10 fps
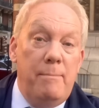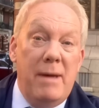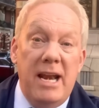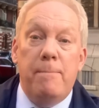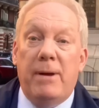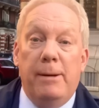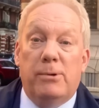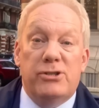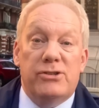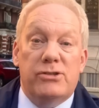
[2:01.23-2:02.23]
and many
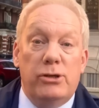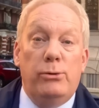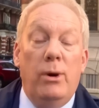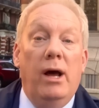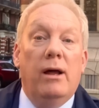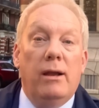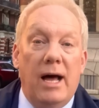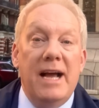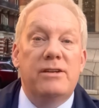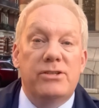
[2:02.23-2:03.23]
people just who
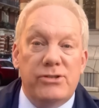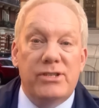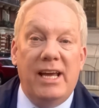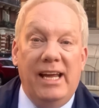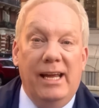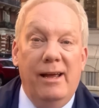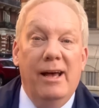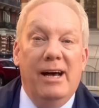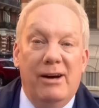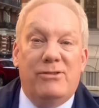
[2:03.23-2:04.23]
like to see,
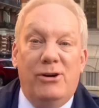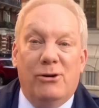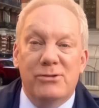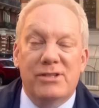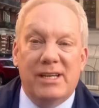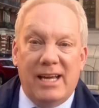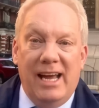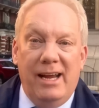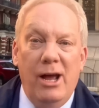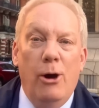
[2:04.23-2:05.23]
of course, the
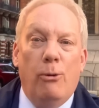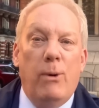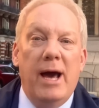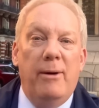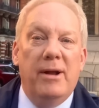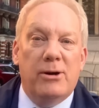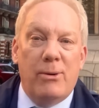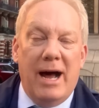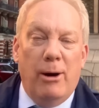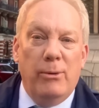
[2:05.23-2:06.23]
king wearing a
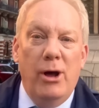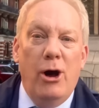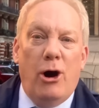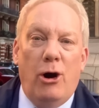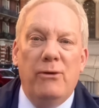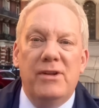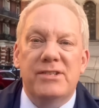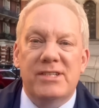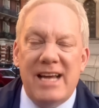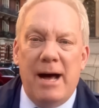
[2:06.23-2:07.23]
crown on the
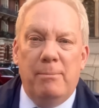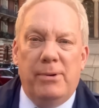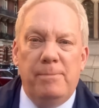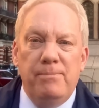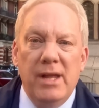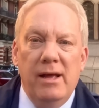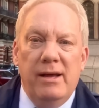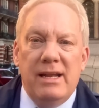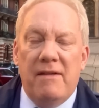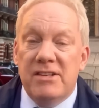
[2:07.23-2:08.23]
stamp.
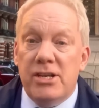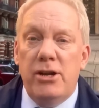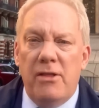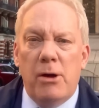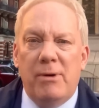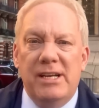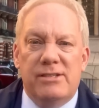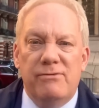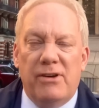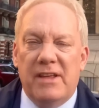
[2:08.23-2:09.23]
Now, there's another
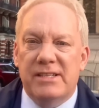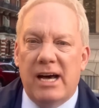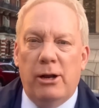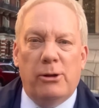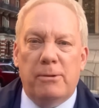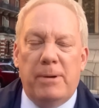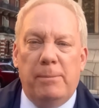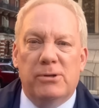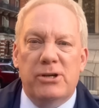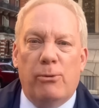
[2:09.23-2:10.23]
reason for this that a lot of
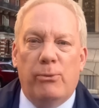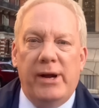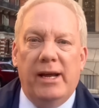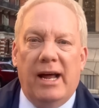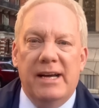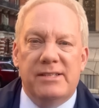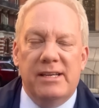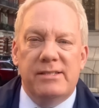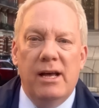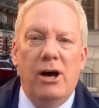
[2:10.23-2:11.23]
people don't realise
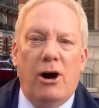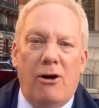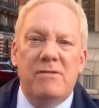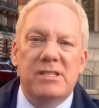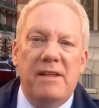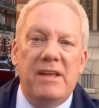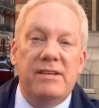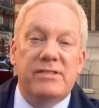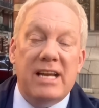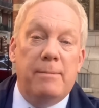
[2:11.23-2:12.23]
is, obviously,
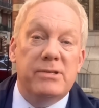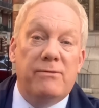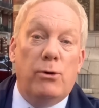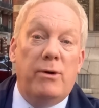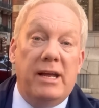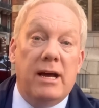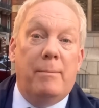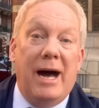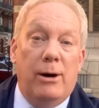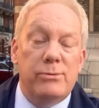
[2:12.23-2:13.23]
these stamps have already
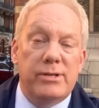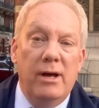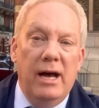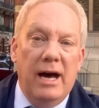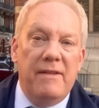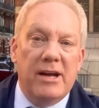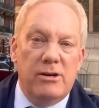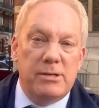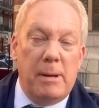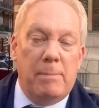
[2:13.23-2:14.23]
come out and they're
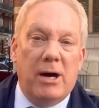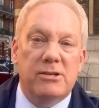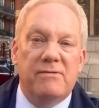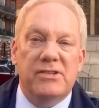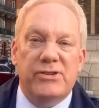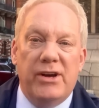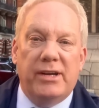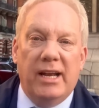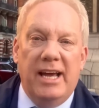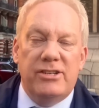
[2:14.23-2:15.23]
going to be part of the
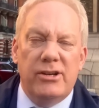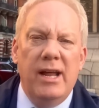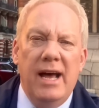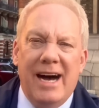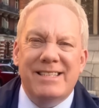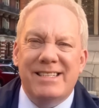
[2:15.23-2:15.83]
circulation, as I